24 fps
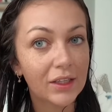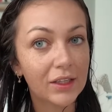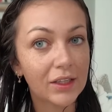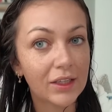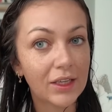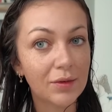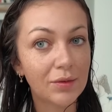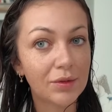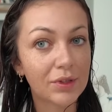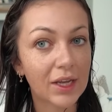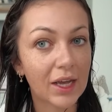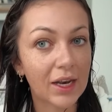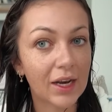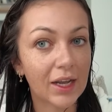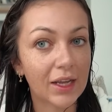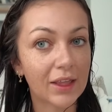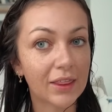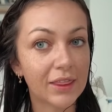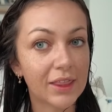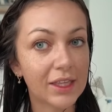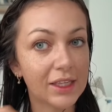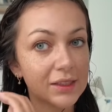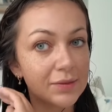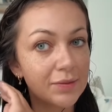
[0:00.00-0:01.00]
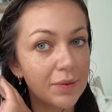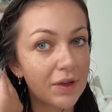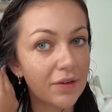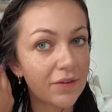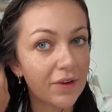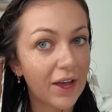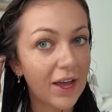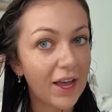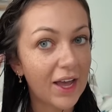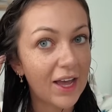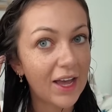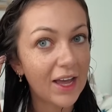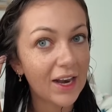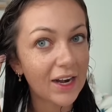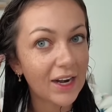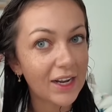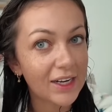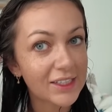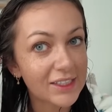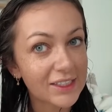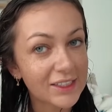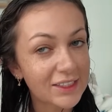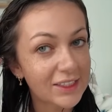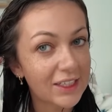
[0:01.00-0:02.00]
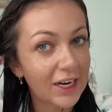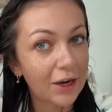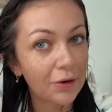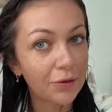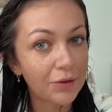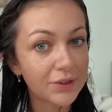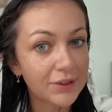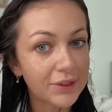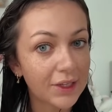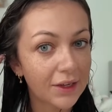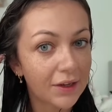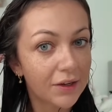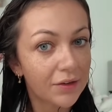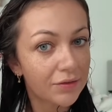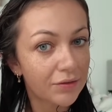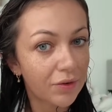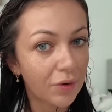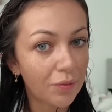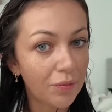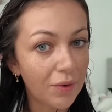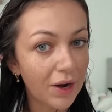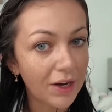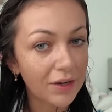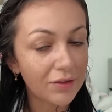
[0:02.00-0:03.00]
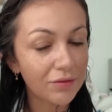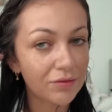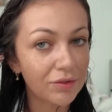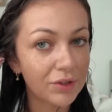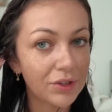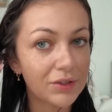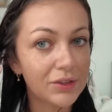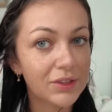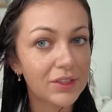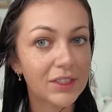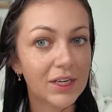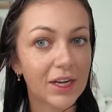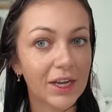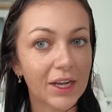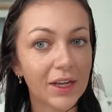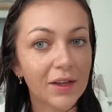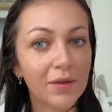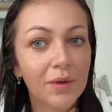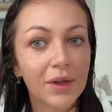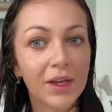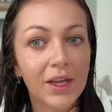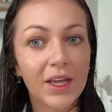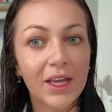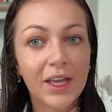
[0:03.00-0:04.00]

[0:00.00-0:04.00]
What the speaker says: he would get like this bit of hair and like douse it from like roots to tip.